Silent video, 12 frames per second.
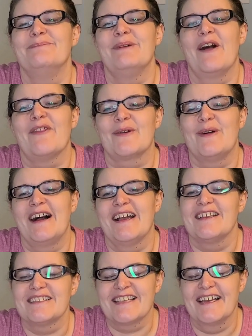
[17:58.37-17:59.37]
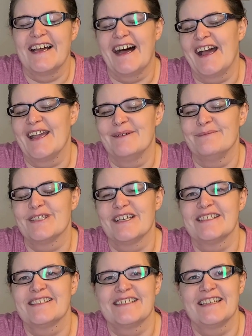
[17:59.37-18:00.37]
Otherwise, I am
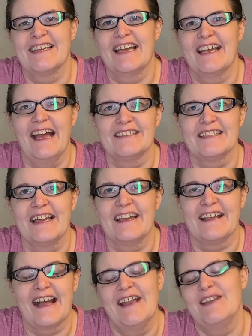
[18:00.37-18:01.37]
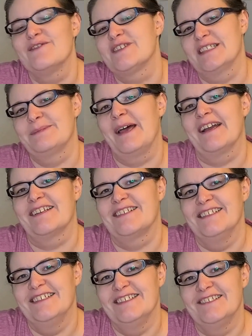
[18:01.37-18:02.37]
just, as I kind of suspect,
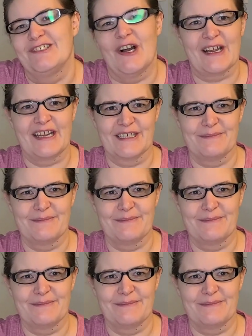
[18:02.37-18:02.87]
talking to